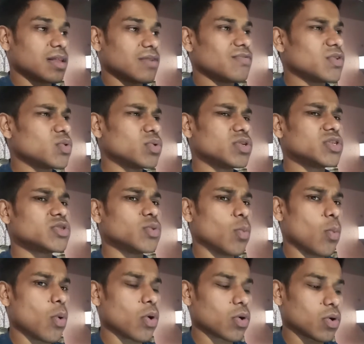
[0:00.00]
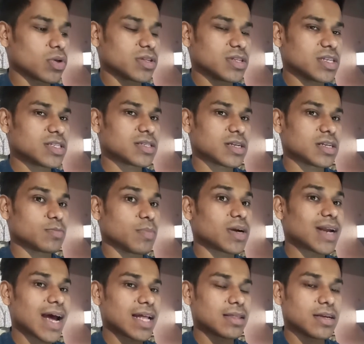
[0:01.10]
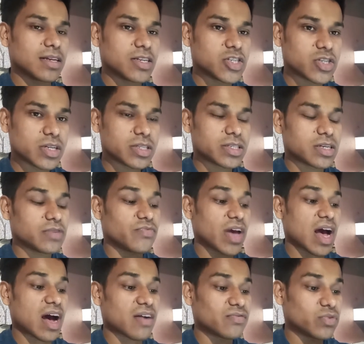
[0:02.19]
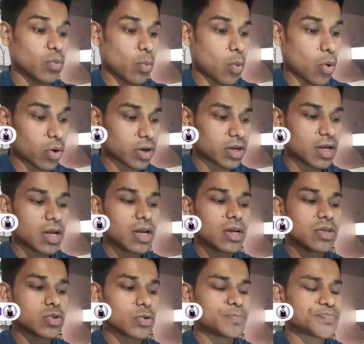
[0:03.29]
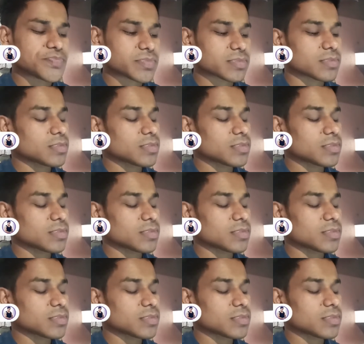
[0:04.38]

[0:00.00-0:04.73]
then we don't need to work on these things but at the initial state we have to work so